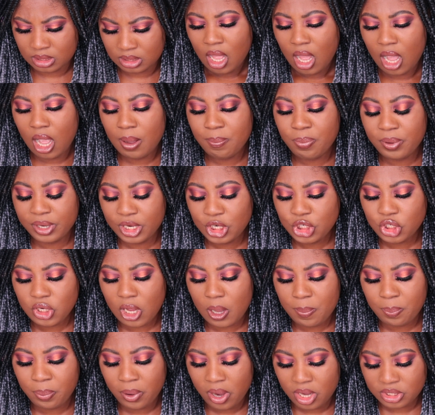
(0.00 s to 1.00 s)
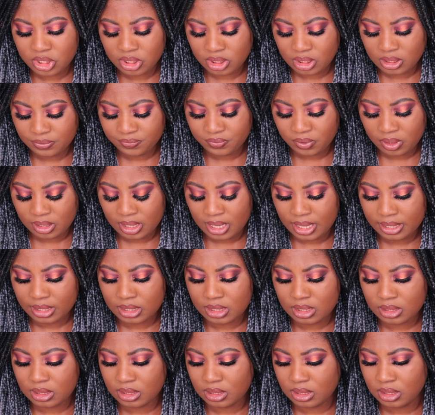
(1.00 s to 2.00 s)
I'm pretty sure I purchased it for like
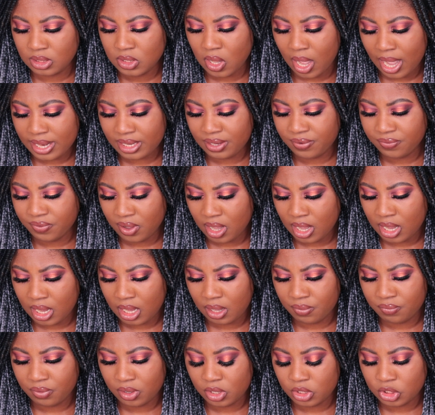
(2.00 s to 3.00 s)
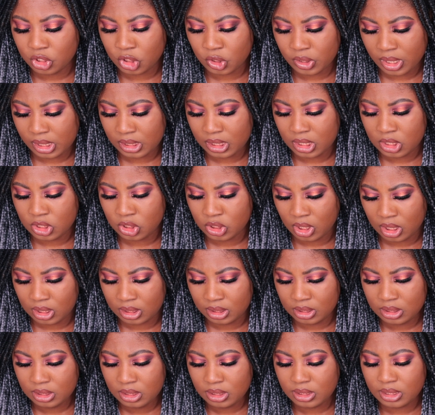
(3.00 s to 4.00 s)
95 Australian
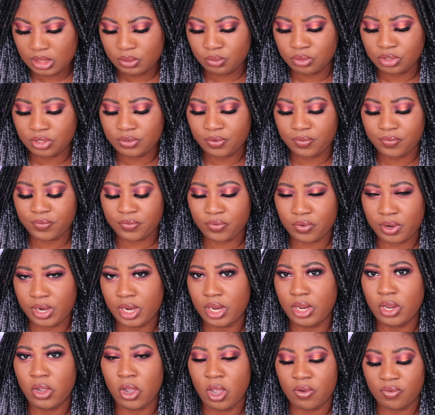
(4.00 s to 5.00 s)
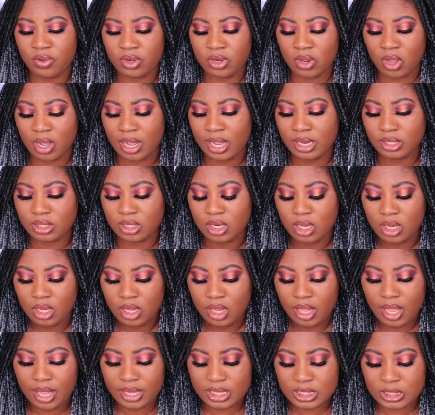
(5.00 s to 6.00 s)
dollars. It was free overnight
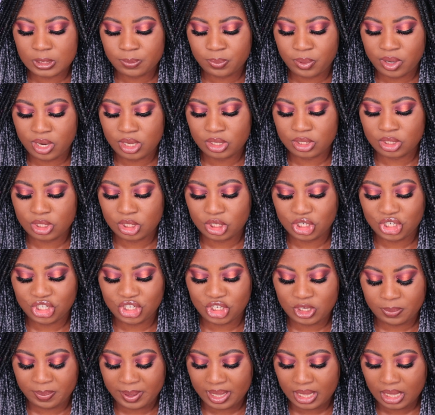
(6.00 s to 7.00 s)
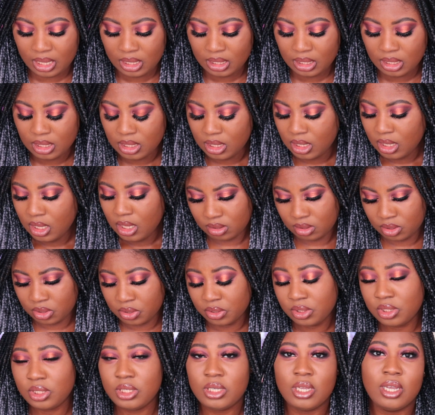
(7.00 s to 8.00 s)
express shipping.
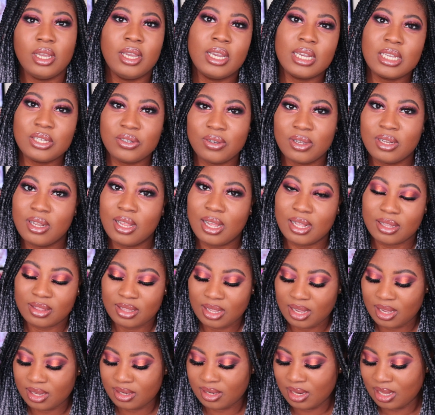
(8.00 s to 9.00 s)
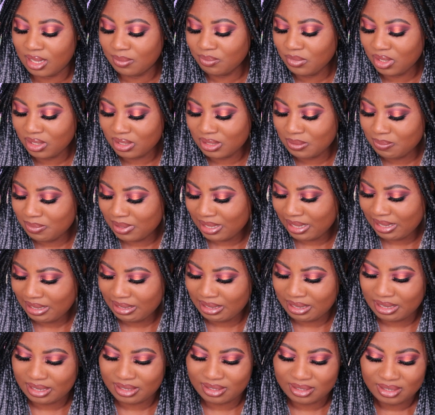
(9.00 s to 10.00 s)
Gucci are extra like that. I'm not
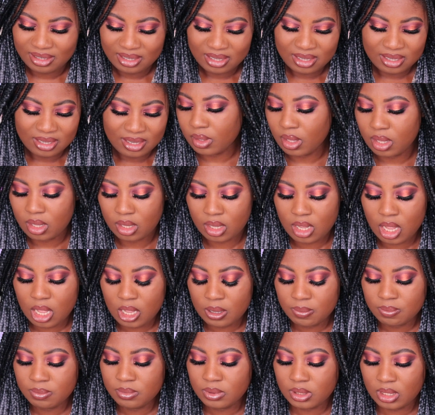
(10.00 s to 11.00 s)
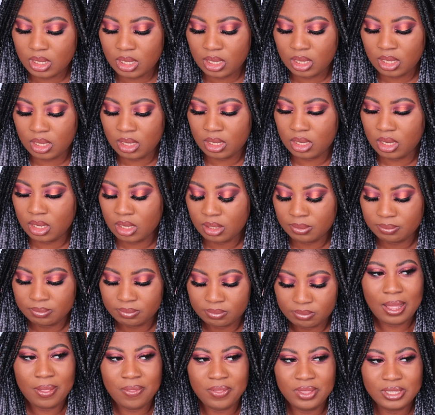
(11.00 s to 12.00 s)
complaining. Comes in
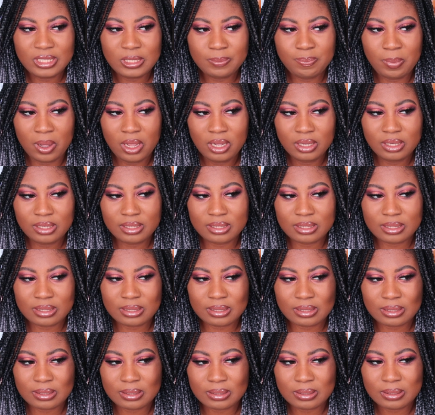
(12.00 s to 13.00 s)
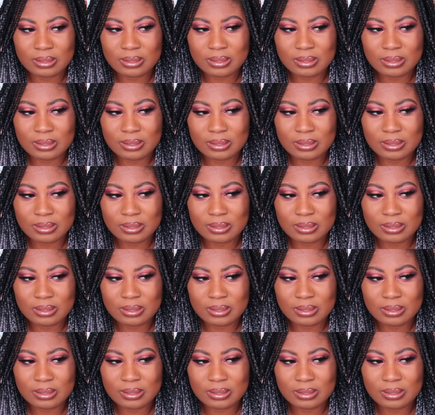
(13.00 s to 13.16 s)
this box.